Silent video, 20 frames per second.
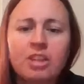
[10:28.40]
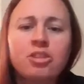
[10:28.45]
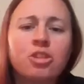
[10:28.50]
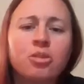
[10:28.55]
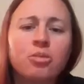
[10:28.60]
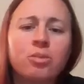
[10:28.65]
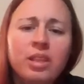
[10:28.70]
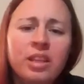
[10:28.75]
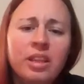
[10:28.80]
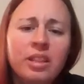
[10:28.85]

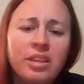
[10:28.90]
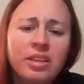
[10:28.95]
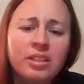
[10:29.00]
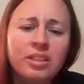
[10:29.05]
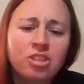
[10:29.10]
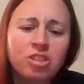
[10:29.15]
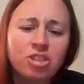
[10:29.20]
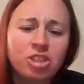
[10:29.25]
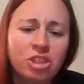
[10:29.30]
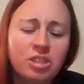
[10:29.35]
So really,
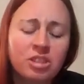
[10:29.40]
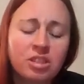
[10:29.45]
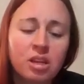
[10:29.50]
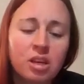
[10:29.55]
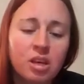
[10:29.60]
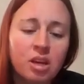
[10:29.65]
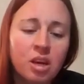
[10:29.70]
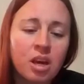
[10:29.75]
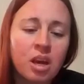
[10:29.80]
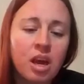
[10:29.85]
these are just,
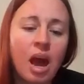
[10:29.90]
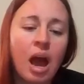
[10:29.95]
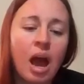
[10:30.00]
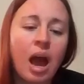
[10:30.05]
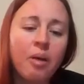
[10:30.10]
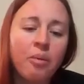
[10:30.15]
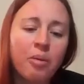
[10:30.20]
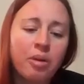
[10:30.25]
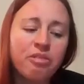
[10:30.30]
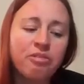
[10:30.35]

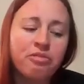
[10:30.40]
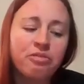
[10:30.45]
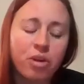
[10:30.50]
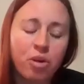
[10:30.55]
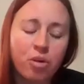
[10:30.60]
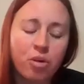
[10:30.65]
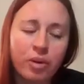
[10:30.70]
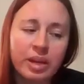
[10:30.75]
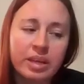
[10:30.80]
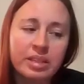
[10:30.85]
I want to
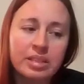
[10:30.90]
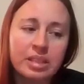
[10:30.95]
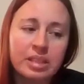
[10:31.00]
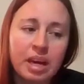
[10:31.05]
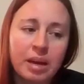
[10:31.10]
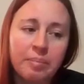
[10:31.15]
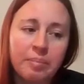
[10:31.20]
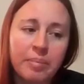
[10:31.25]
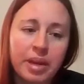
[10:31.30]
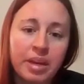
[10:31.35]
focus
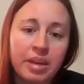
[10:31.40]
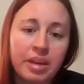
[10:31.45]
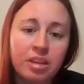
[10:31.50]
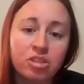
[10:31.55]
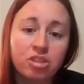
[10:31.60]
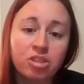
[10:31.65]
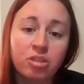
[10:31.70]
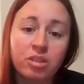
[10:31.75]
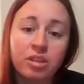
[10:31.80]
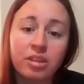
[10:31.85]
on
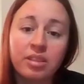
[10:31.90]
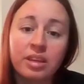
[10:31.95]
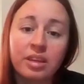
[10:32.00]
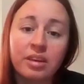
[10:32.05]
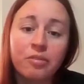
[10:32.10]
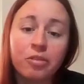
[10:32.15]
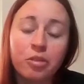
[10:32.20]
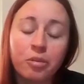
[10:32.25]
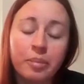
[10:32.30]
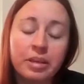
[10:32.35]
making sure that
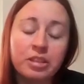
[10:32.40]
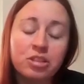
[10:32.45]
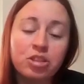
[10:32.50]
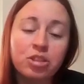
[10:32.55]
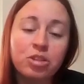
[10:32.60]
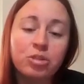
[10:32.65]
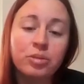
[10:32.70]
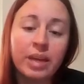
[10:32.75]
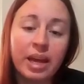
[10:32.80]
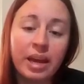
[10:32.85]
the
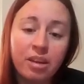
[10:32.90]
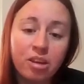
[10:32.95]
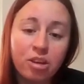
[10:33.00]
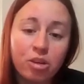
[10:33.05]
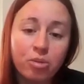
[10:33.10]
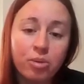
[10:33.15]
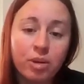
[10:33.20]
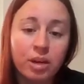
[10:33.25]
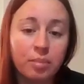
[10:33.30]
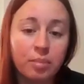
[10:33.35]
information you get,
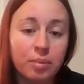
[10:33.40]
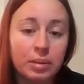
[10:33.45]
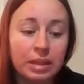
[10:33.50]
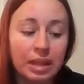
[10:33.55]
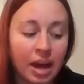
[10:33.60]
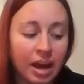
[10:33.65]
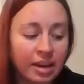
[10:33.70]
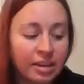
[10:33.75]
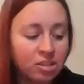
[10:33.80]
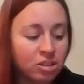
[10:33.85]
you can
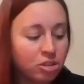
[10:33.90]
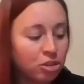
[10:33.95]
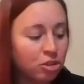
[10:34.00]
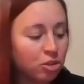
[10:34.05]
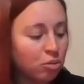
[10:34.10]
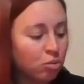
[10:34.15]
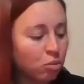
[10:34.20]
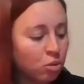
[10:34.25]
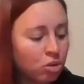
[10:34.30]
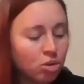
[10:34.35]
apply to
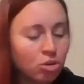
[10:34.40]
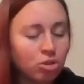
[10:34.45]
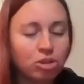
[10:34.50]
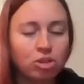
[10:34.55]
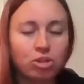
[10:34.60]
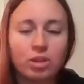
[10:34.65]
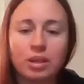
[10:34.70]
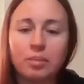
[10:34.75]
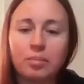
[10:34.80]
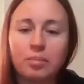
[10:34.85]
your
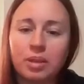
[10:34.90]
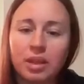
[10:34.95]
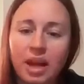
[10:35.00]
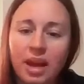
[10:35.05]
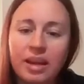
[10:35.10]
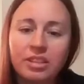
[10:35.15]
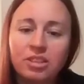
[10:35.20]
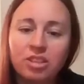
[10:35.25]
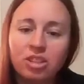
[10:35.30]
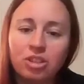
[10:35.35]
world, you can
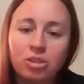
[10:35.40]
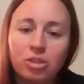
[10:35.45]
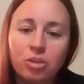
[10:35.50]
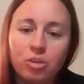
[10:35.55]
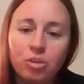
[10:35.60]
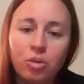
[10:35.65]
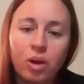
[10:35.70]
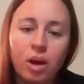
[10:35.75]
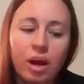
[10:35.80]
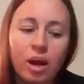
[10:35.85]
apply
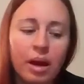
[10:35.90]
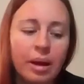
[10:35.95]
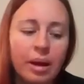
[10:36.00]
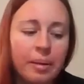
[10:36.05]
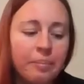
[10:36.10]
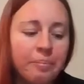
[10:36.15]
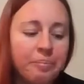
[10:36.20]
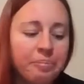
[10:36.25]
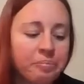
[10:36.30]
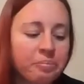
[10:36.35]
to
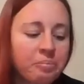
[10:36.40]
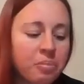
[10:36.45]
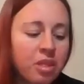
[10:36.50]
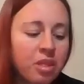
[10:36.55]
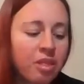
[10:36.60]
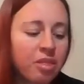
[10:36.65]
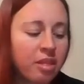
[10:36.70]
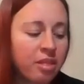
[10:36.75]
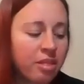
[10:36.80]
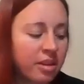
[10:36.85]

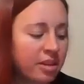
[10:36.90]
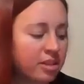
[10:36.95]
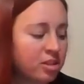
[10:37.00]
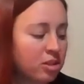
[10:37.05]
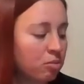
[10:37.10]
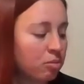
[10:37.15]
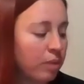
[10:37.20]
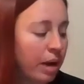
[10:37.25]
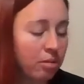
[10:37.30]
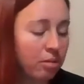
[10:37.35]
the
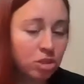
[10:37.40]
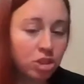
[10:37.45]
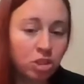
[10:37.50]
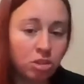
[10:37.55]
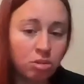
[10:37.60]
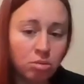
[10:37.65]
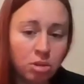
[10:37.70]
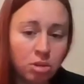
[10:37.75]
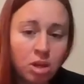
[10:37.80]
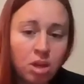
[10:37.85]
things around
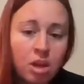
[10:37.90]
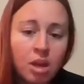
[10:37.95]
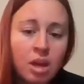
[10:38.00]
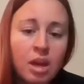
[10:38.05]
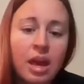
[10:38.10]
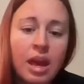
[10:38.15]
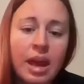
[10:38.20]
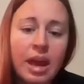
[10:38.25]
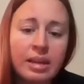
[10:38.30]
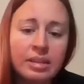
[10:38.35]
you,
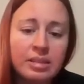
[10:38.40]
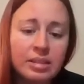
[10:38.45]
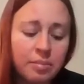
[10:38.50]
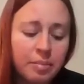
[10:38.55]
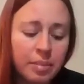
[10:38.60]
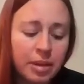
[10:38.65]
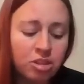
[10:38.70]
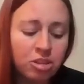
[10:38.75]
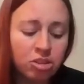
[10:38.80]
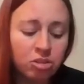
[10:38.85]
and to
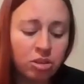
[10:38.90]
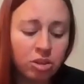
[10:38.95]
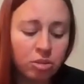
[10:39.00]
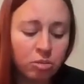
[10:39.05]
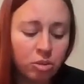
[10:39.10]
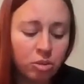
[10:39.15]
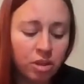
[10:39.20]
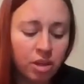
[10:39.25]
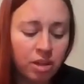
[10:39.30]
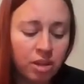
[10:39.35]
make sure
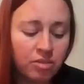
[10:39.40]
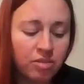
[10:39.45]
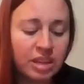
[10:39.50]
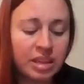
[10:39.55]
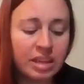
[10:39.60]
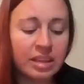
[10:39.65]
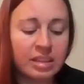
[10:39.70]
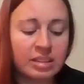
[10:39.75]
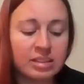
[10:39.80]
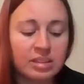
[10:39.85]
that we're kind of
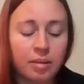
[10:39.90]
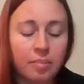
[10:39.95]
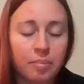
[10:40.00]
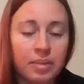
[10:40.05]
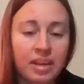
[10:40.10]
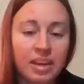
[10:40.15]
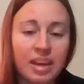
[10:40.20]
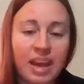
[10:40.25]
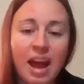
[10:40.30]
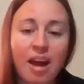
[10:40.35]
getting
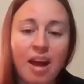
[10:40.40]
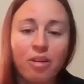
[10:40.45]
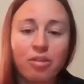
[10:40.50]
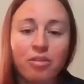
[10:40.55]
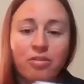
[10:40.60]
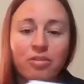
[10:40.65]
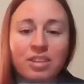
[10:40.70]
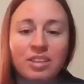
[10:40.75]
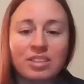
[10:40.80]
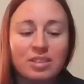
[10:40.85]
something
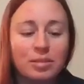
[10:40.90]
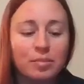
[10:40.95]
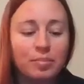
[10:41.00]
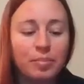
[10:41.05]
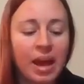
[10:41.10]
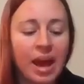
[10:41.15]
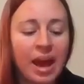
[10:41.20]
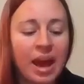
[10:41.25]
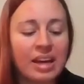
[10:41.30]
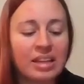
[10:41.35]
out of this
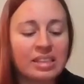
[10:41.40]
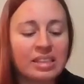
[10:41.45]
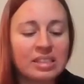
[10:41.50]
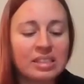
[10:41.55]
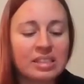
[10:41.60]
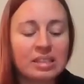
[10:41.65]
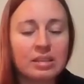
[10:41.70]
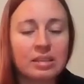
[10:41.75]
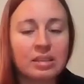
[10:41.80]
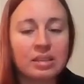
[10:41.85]

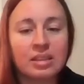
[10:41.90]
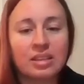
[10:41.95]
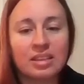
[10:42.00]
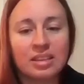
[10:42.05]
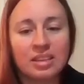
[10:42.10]
past.